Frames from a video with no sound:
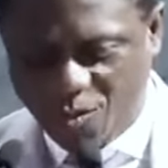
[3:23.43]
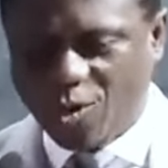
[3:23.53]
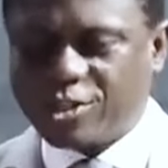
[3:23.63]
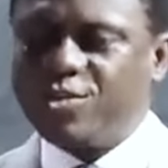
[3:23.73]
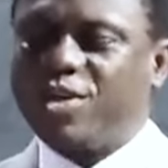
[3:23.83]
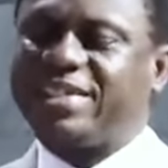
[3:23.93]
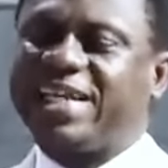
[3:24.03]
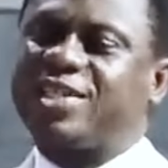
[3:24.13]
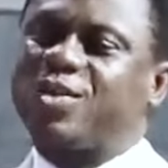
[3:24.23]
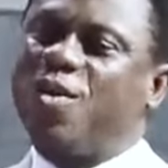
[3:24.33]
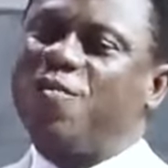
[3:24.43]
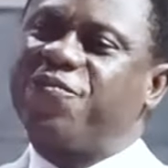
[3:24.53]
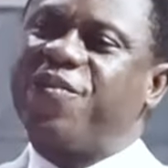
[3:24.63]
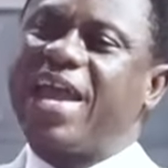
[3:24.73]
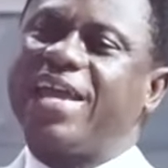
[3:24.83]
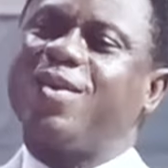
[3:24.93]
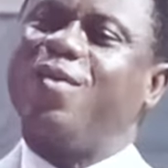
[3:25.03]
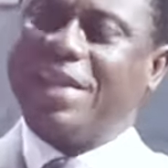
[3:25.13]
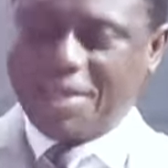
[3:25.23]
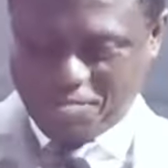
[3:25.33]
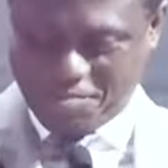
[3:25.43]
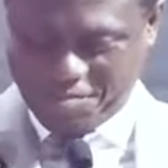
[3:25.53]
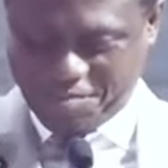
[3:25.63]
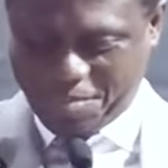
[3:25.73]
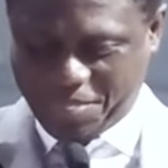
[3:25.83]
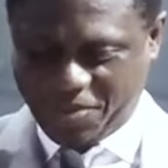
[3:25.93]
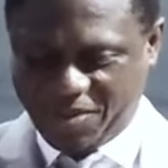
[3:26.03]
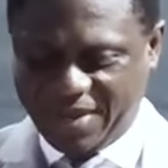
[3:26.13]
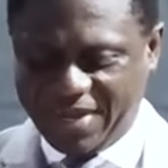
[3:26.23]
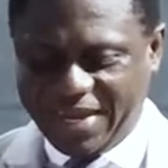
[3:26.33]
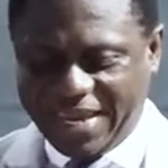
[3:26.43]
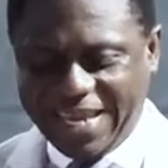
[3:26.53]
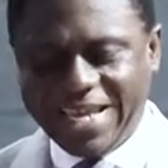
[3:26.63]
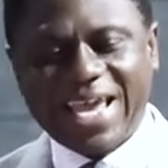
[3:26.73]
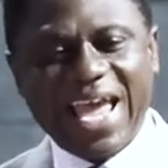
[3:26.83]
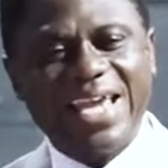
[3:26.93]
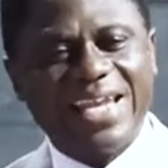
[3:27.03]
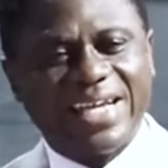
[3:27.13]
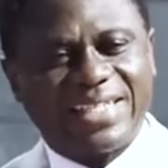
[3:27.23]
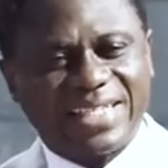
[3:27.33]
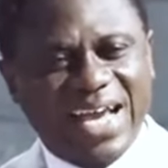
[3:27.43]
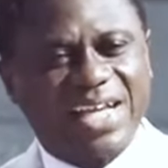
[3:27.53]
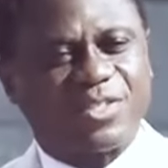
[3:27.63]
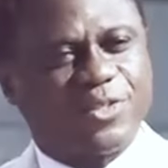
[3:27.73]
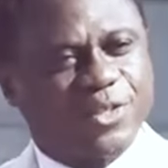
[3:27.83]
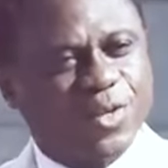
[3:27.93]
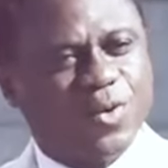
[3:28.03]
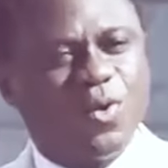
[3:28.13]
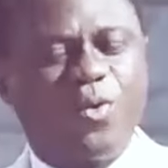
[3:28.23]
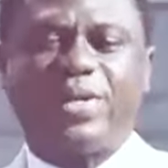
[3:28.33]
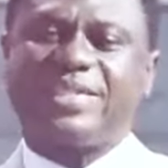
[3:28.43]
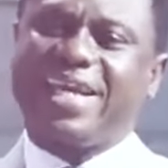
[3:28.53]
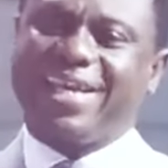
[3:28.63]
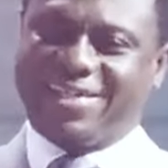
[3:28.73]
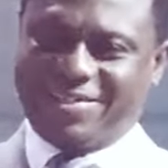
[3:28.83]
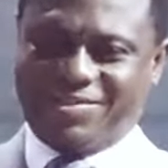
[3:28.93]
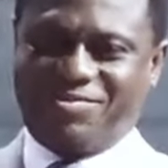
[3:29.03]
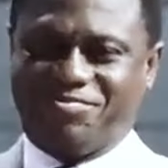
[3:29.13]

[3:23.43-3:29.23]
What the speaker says: was not just conferred on him. He gained it as due return.